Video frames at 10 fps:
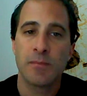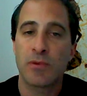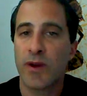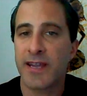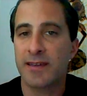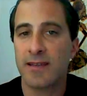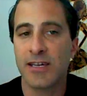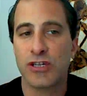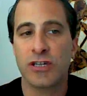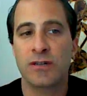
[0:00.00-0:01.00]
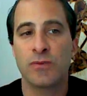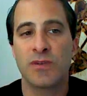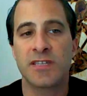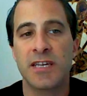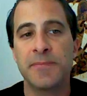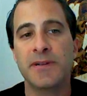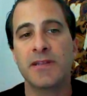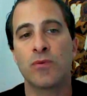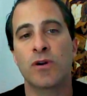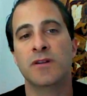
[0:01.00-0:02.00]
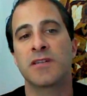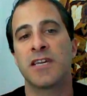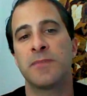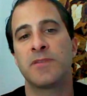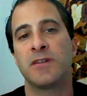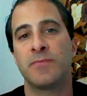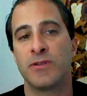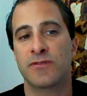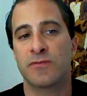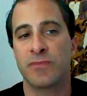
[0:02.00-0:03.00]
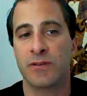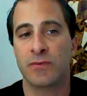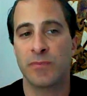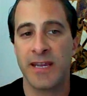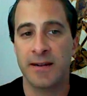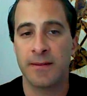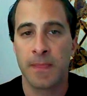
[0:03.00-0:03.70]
but regulation would typically work to keep the abuse from being repeated.